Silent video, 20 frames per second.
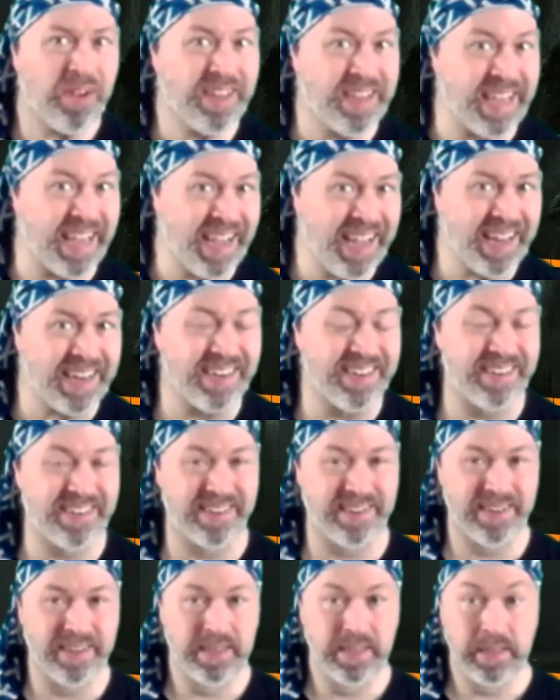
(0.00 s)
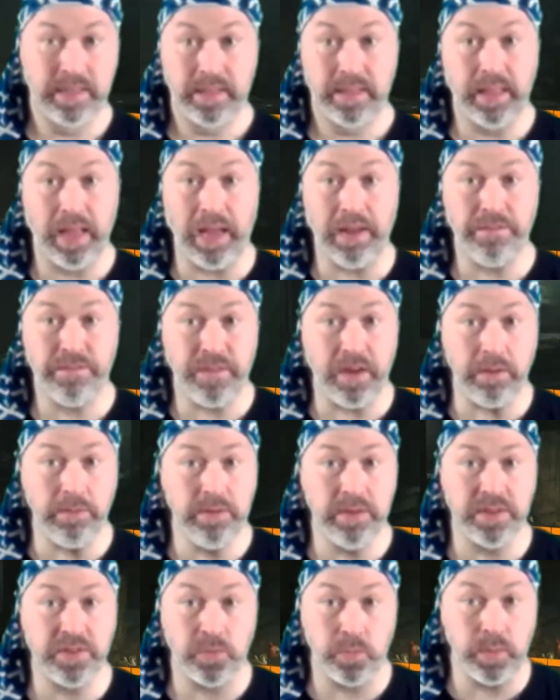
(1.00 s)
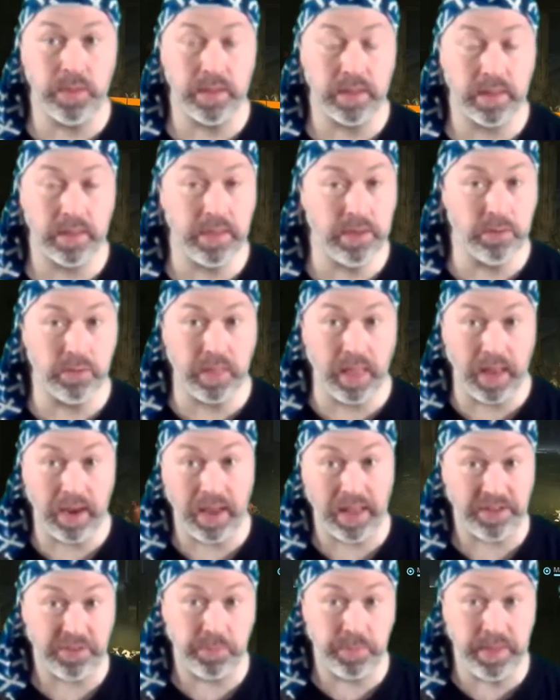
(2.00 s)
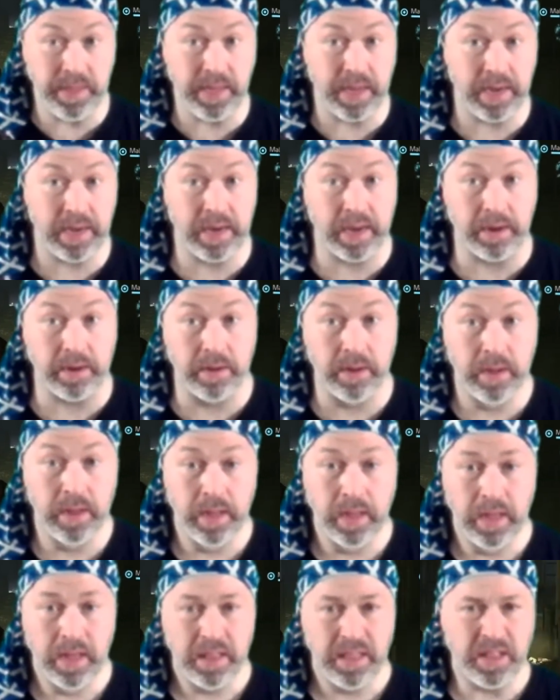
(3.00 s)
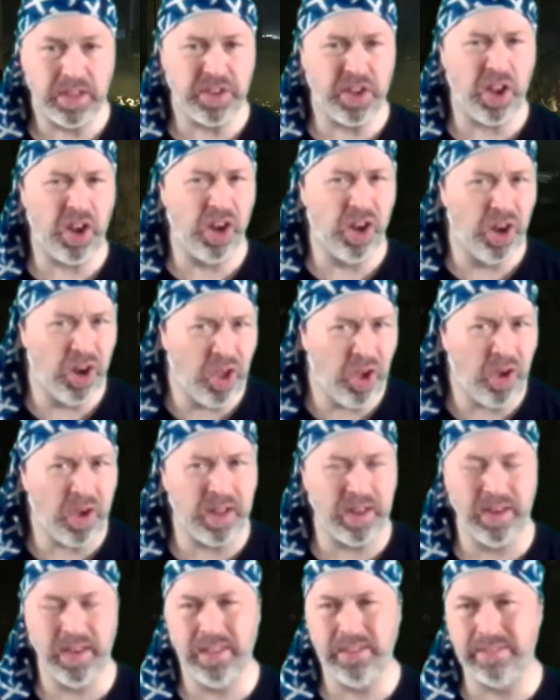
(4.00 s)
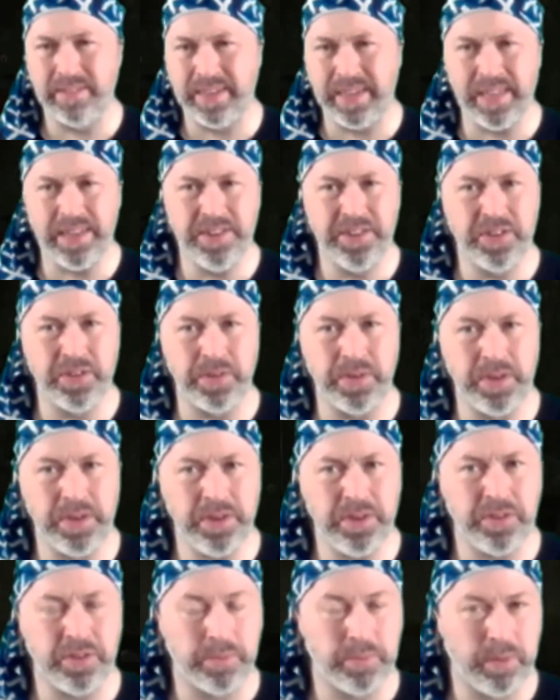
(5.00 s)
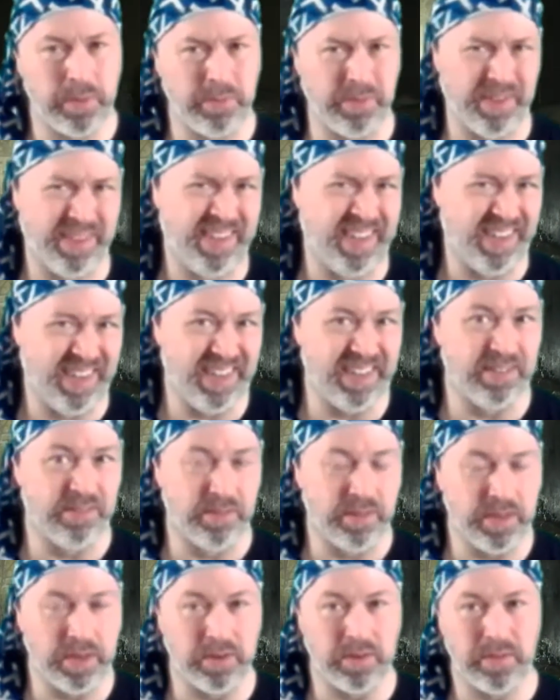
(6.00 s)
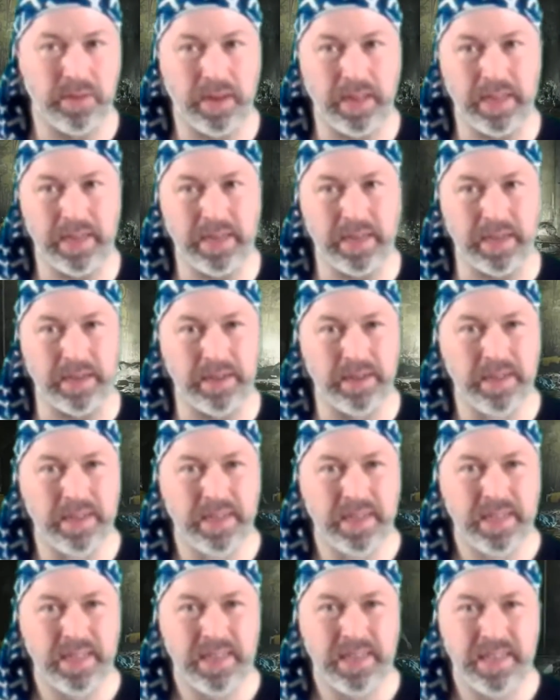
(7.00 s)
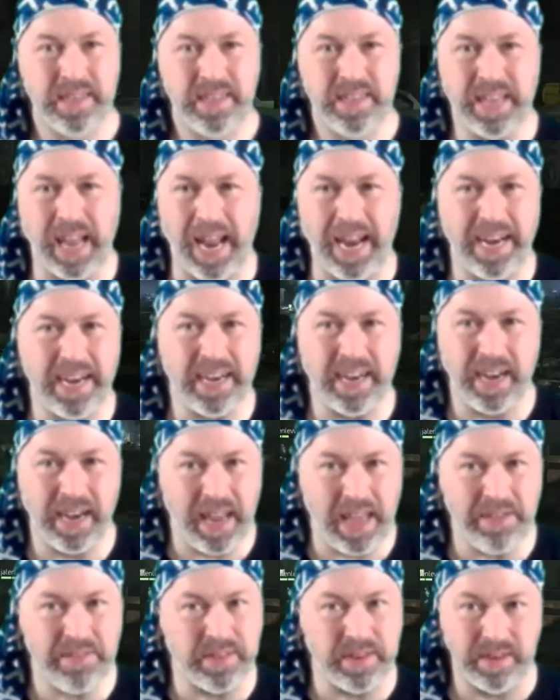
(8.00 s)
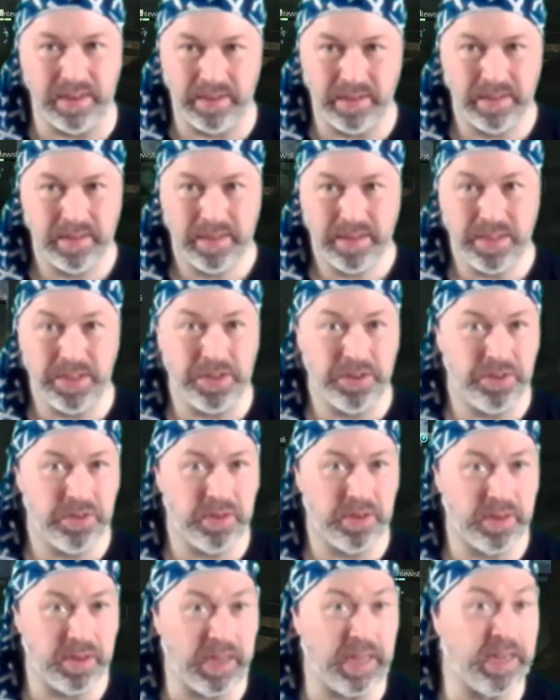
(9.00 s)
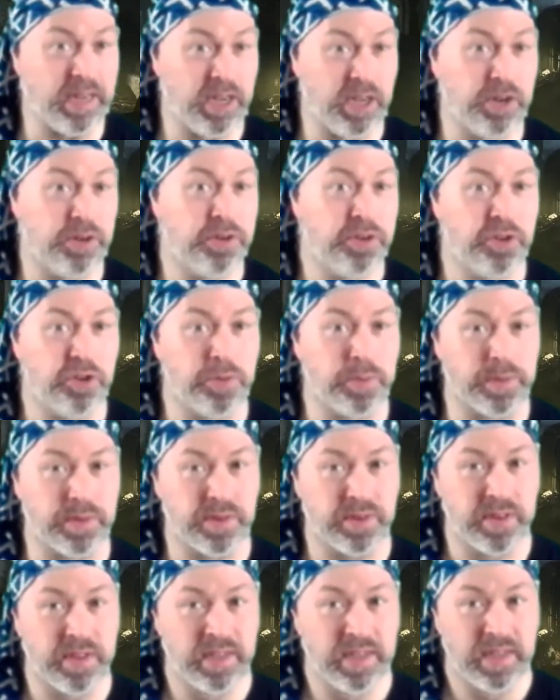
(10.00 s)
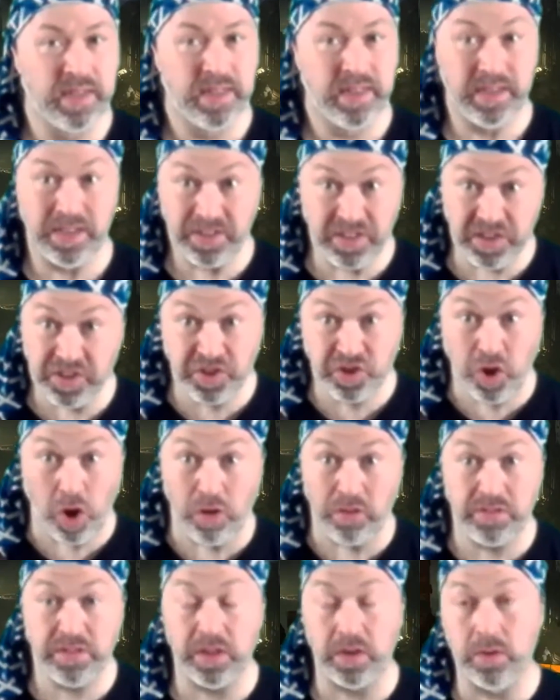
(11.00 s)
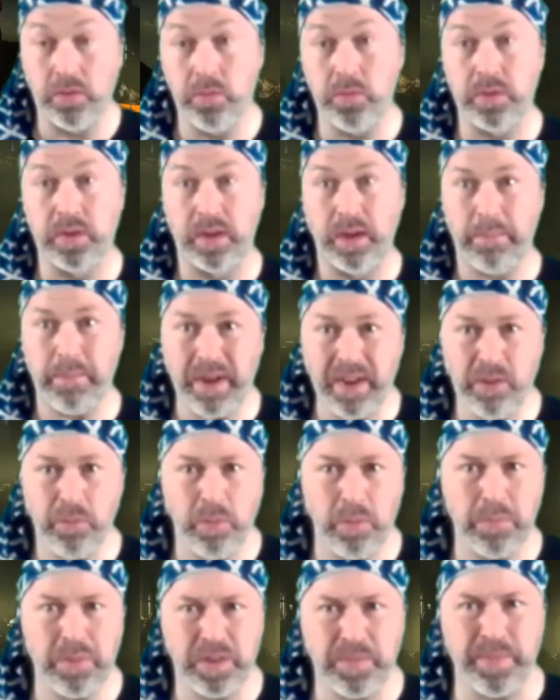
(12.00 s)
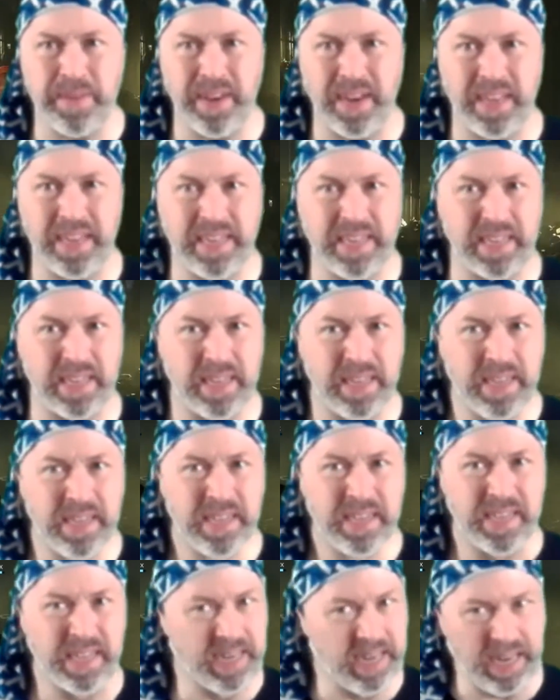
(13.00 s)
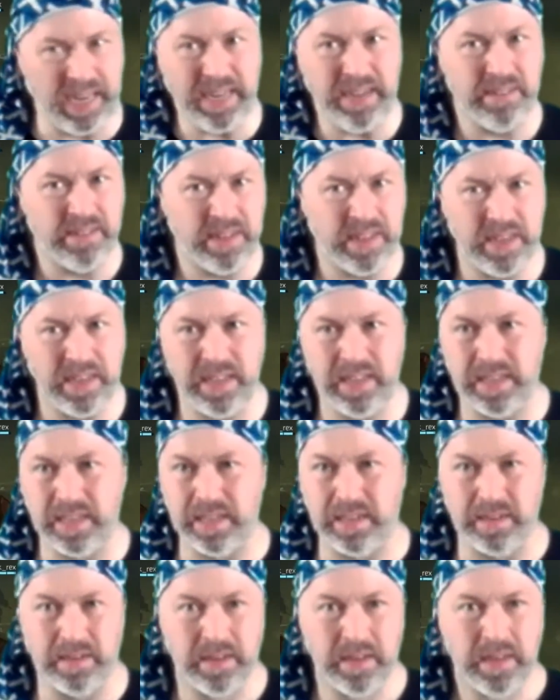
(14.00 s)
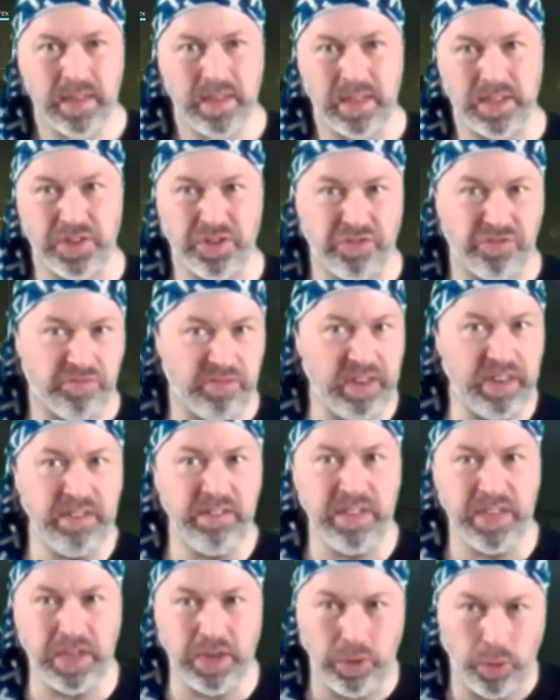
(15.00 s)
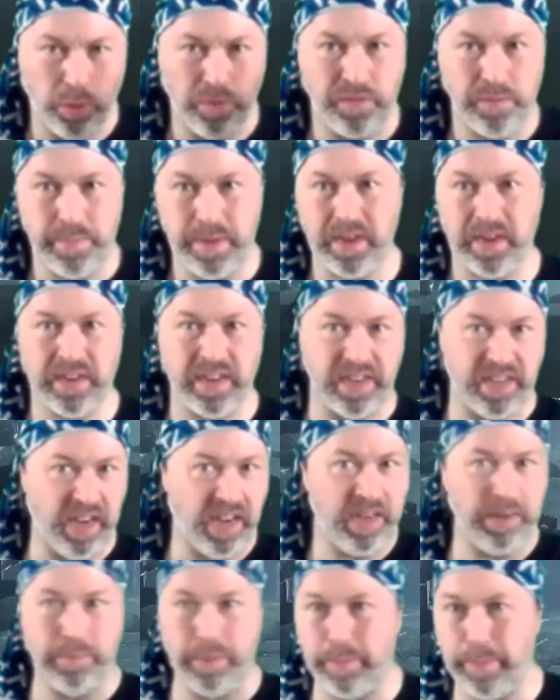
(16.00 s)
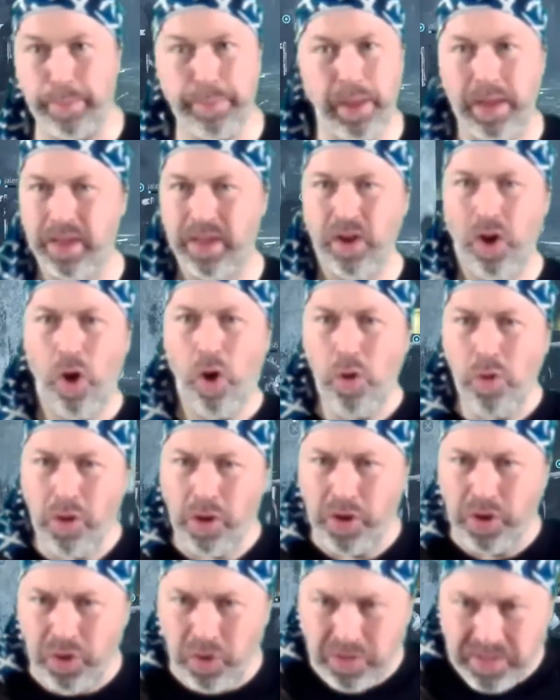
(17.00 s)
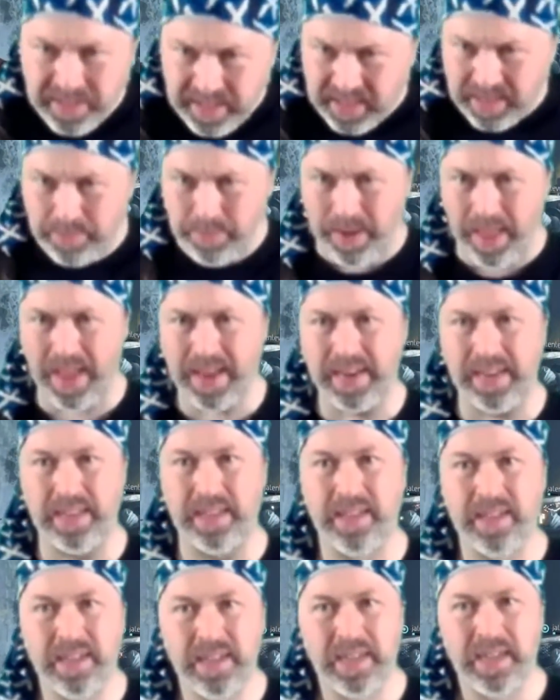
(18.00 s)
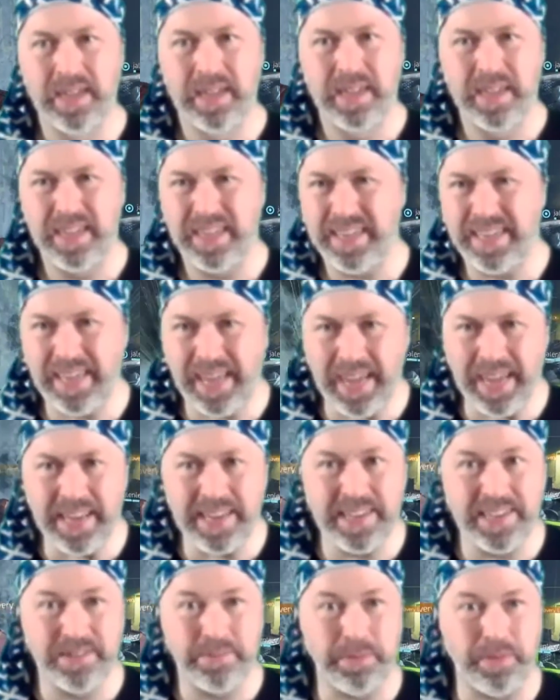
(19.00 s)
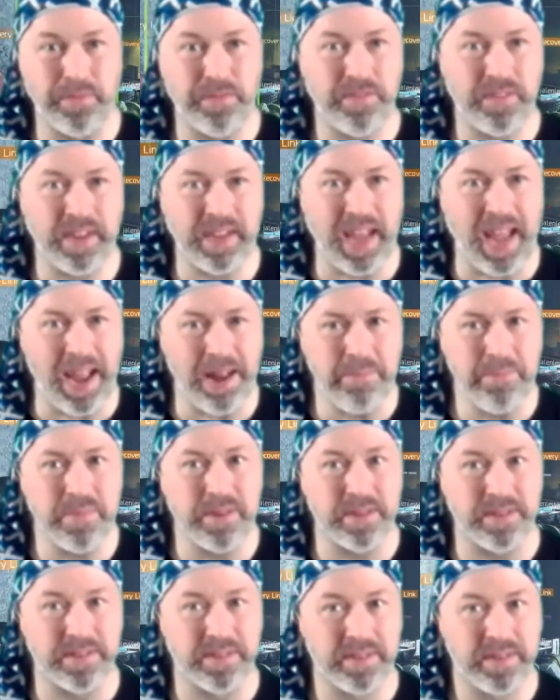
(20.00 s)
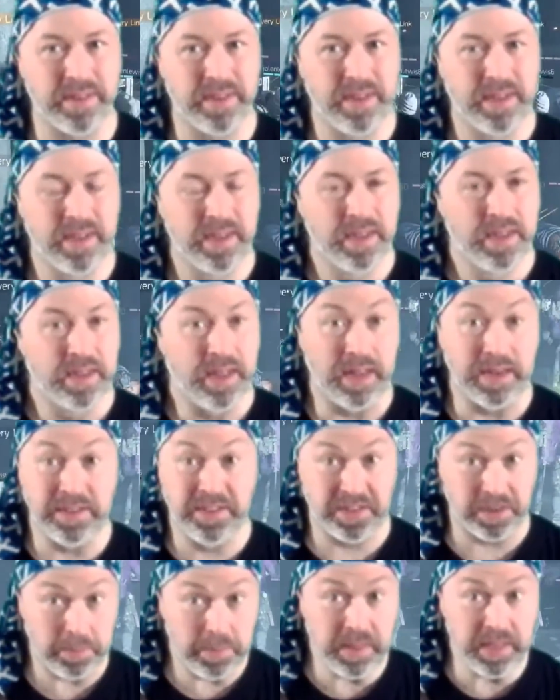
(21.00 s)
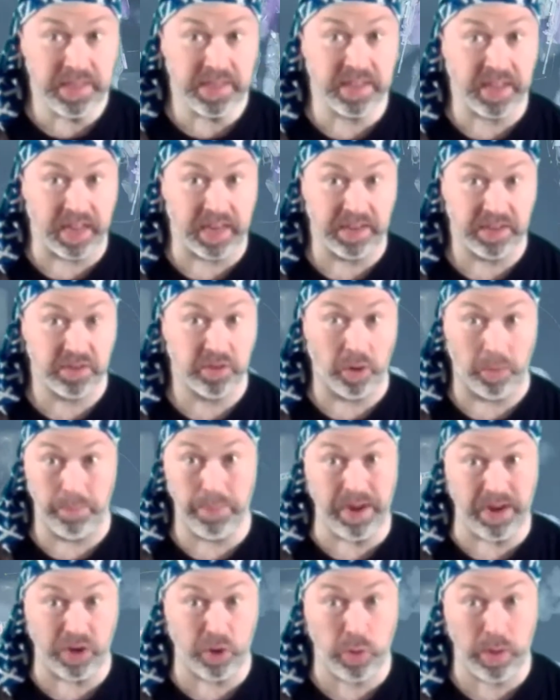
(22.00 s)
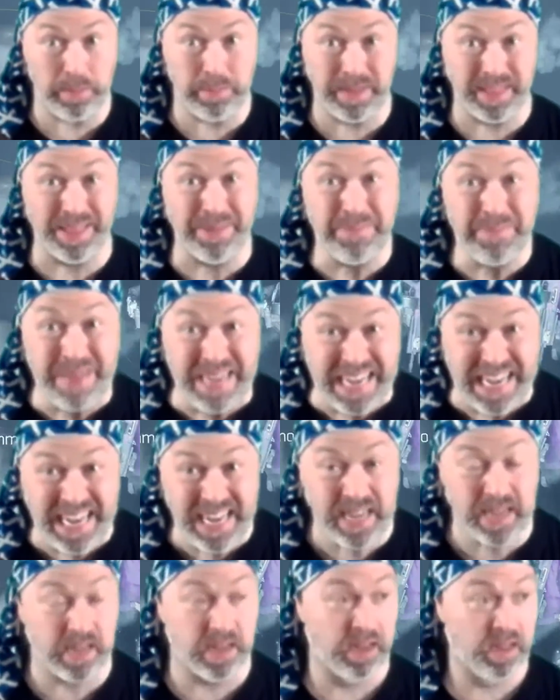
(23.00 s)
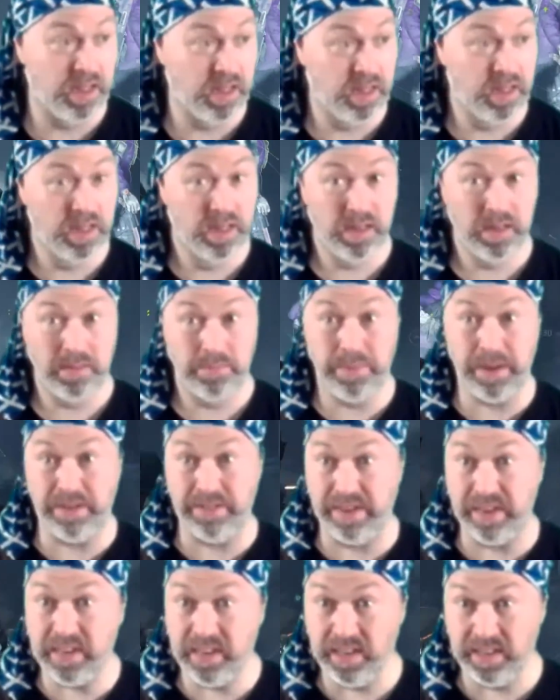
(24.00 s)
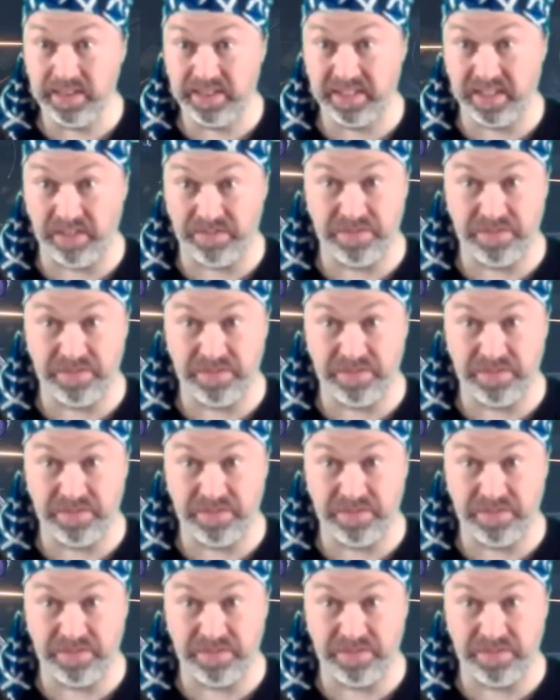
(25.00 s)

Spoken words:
kids that I found this, you know, that last weekend now. There's a lot of little kids doing YouTube. And I say a little, you know, like 10, 11 age YouTubers. Just in Scotland alone. Imagine what it must be like in England and Australia, North America, China, blah blah blah, all across this planet. Kids with cameras, and some of these kids have got better equipment than me, better editing stuff